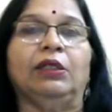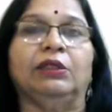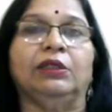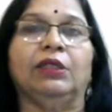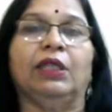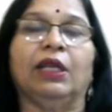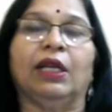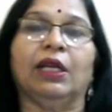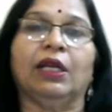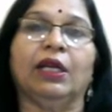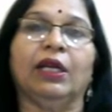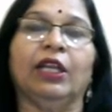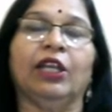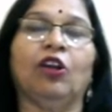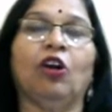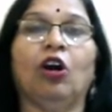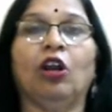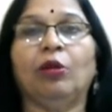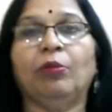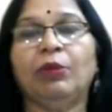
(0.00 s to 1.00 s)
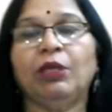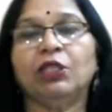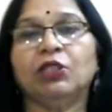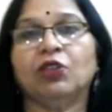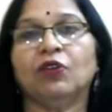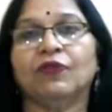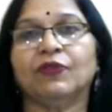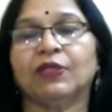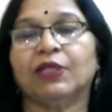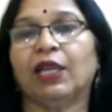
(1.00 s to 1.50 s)
There are economies
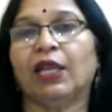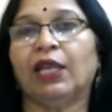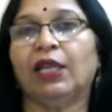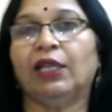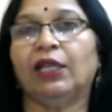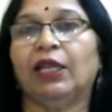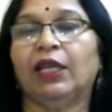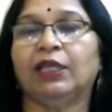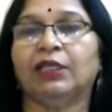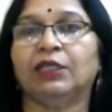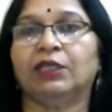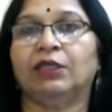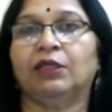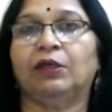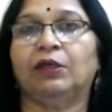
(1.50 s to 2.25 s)
of scale that